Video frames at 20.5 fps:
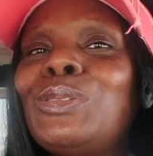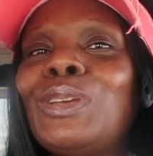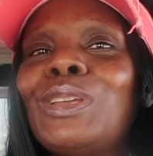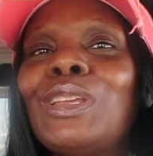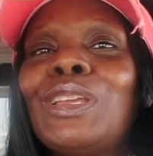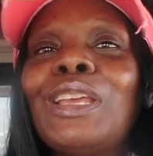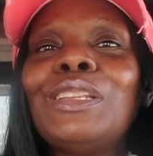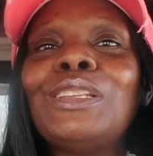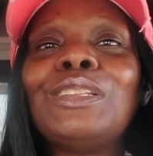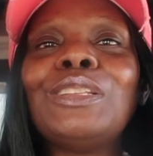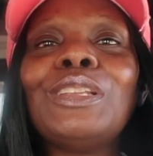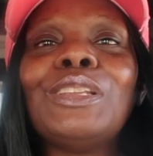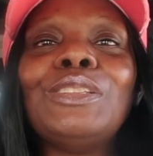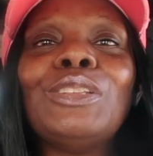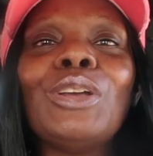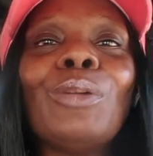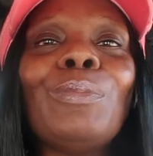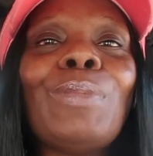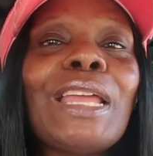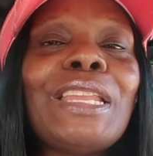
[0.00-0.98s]
you, eh,
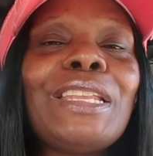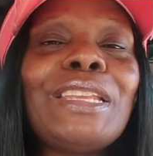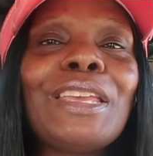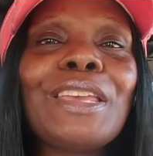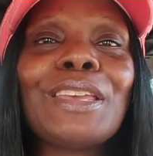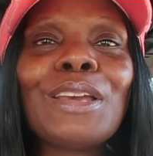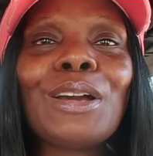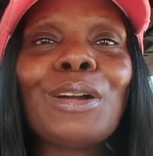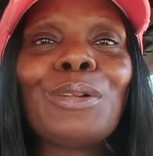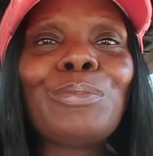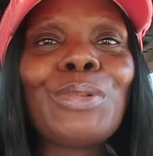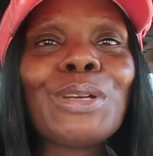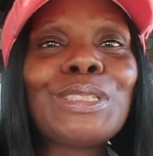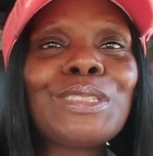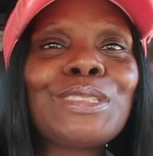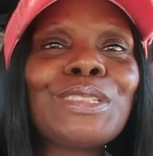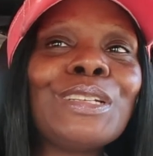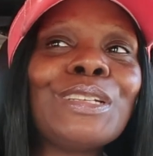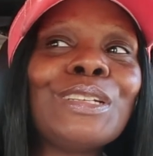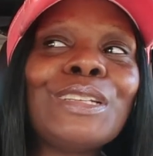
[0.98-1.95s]
nobody can help
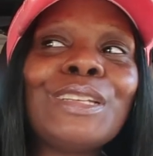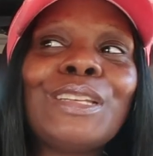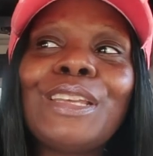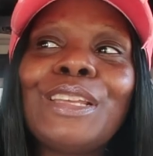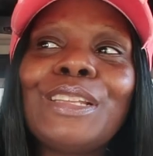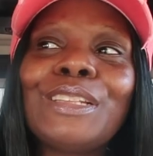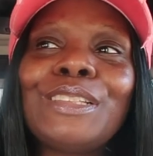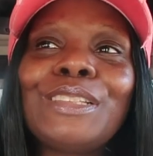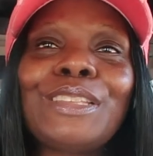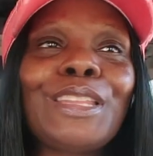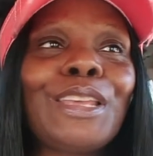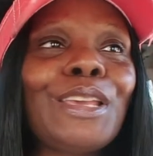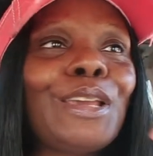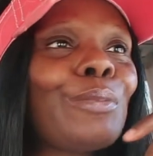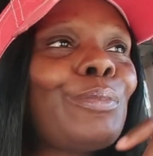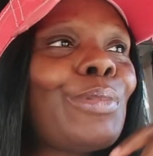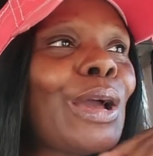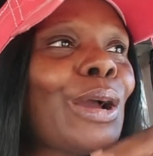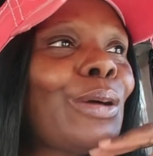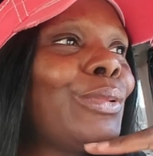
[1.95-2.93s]
but to think
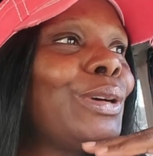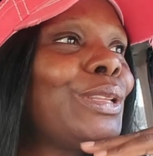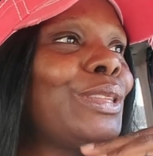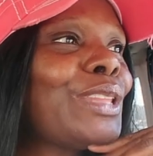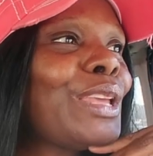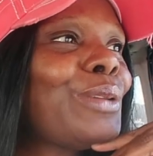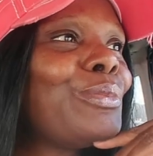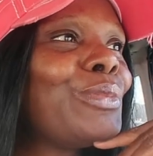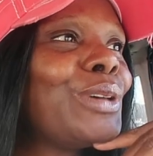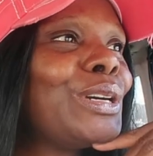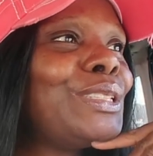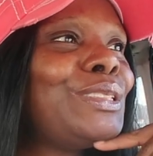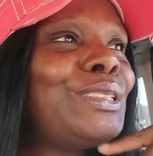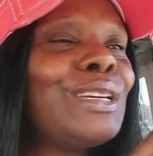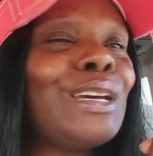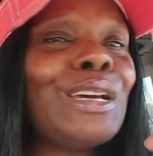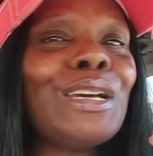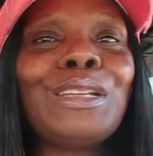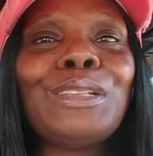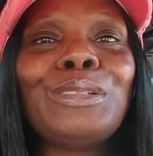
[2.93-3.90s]
about what they want
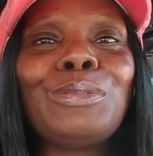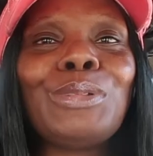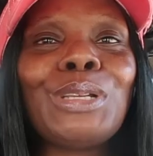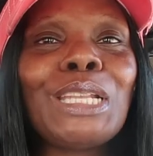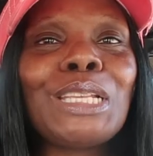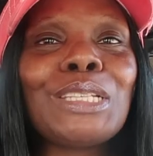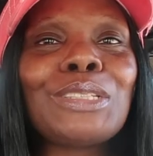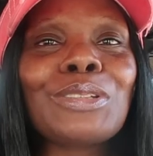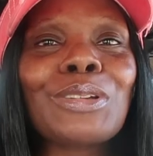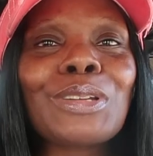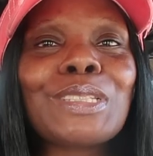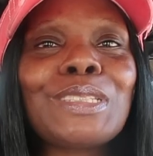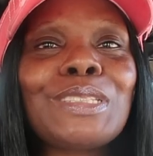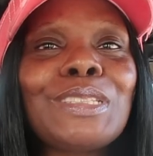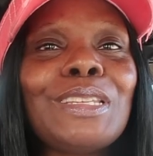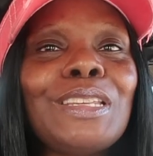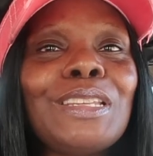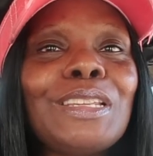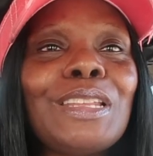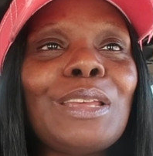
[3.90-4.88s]
done when they start
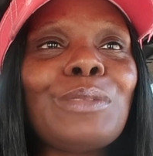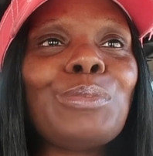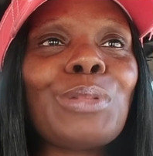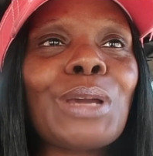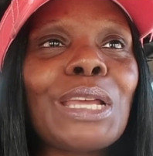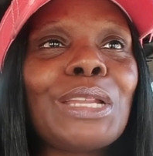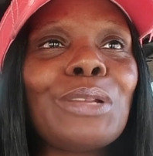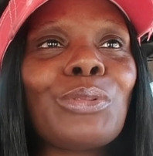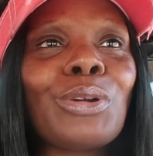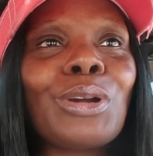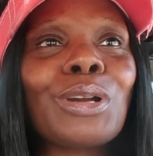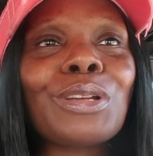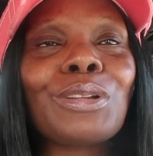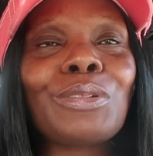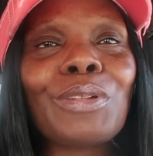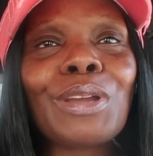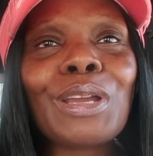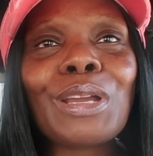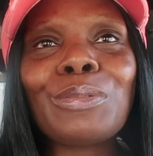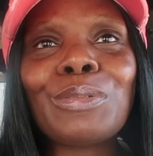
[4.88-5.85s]
seeing everybody walking
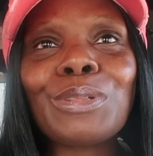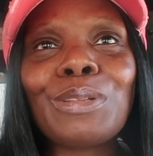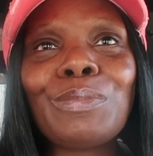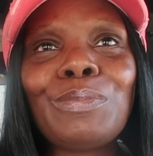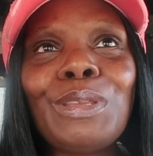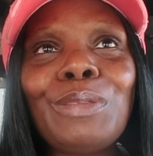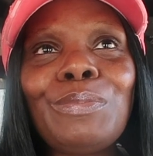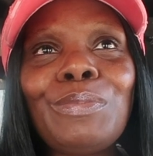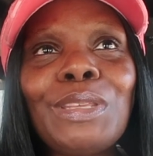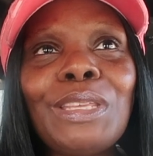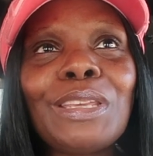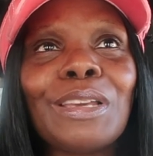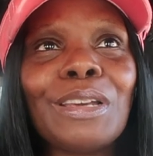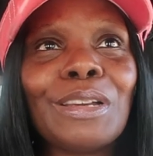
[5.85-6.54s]
around with a BBL.